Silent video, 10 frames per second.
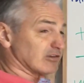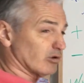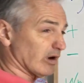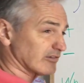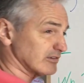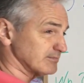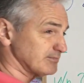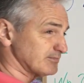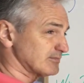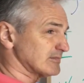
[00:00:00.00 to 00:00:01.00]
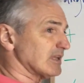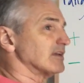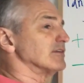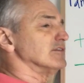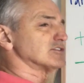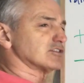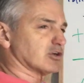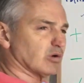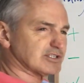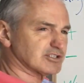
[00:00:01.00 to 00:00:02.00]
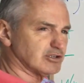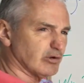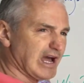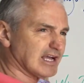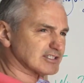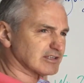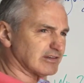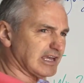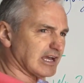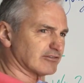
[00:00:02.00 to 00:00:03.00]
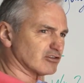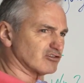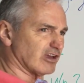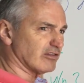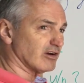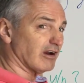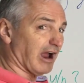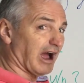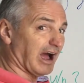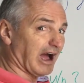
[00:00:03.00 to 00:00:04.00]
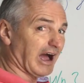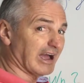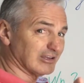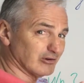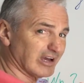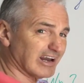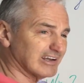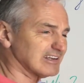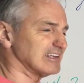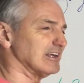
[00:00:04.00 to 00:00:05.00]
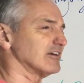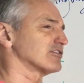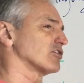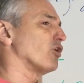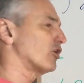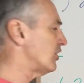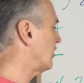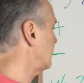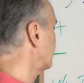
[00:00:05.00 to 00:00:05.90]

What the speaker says: no question. This is a question you ask, and the answer is either you got it, yes or no.